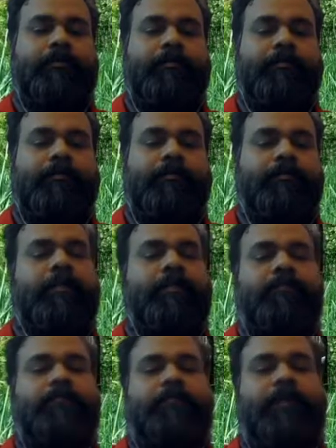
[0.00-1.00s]
So
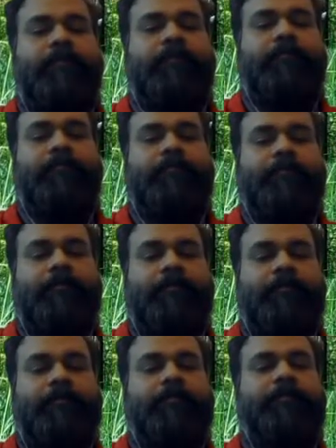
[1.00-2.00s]
that's why
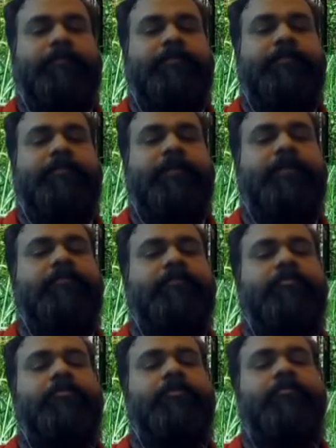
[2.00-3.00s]
the person tends
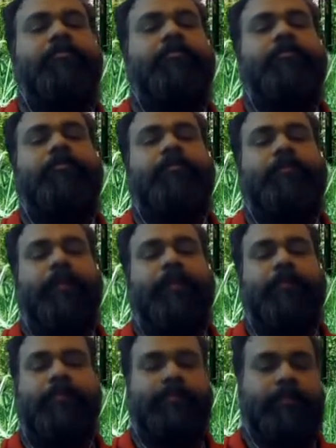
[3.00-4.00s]
to be more
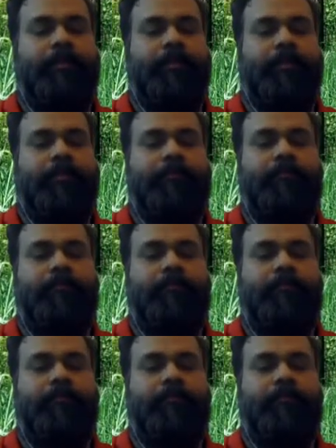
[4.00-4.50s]
egoistical.